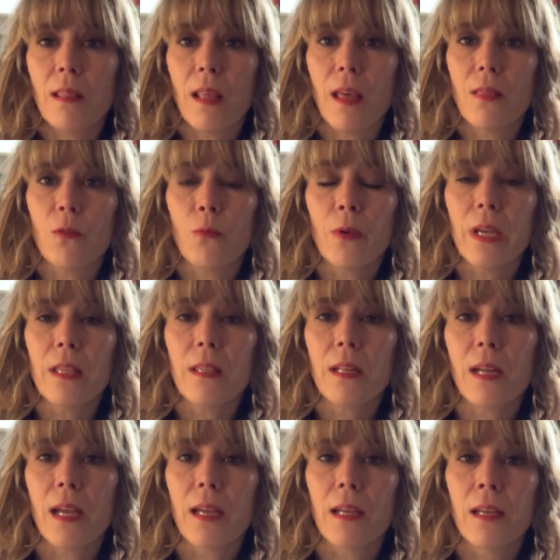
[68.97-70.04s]
And the
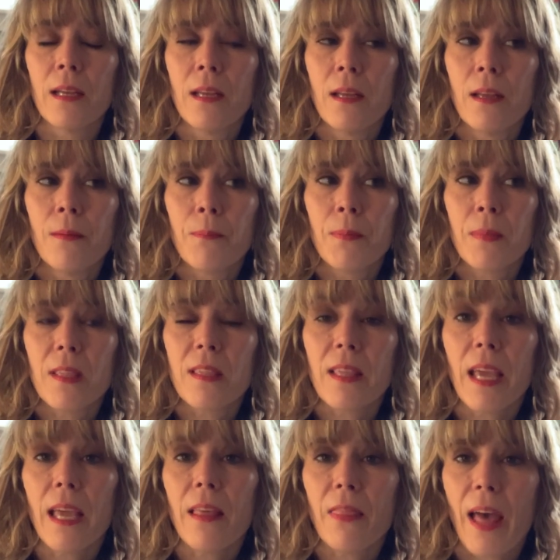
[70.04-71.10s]
reason I
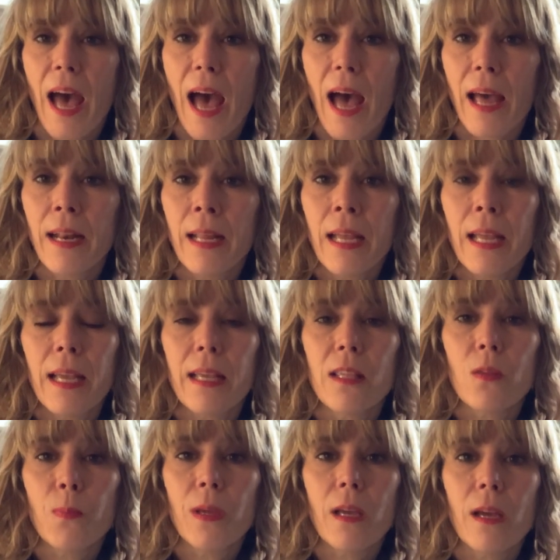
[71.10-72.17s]
say that
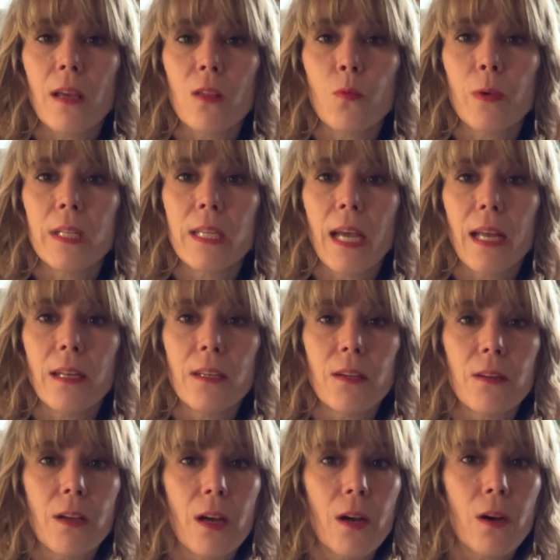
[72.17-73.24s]
is because we tend
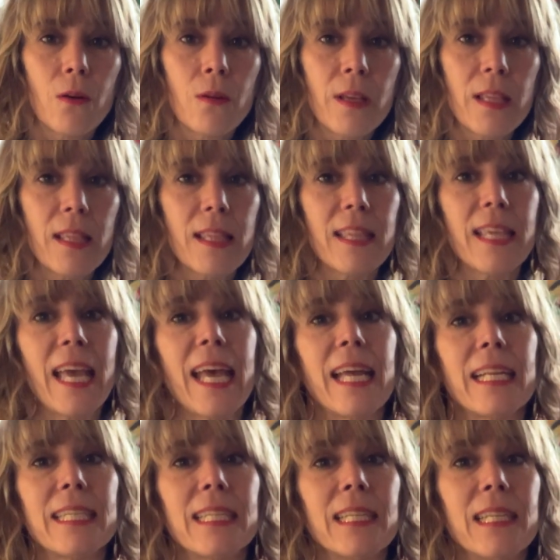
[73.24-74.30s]
to go
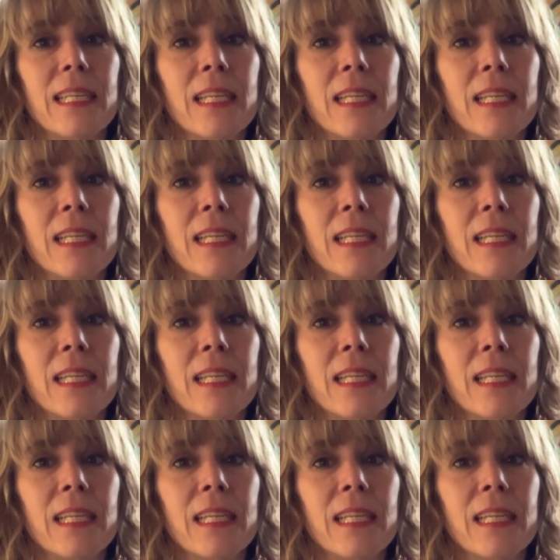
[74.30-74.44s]
sit,